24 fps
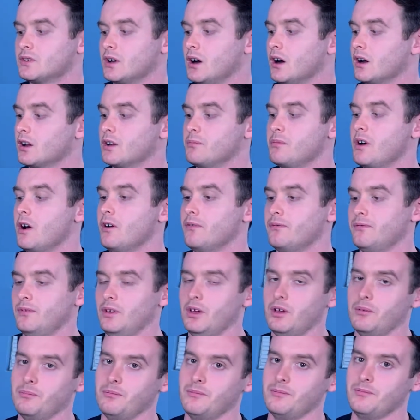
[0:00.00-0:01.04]
talk about
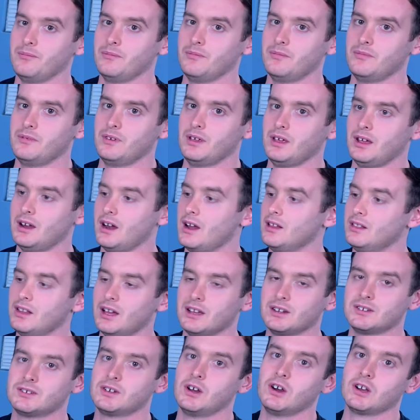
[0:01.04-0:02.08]
film, and I
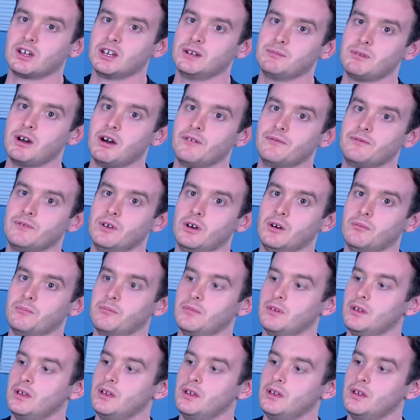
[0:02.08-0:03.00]
like talking about film.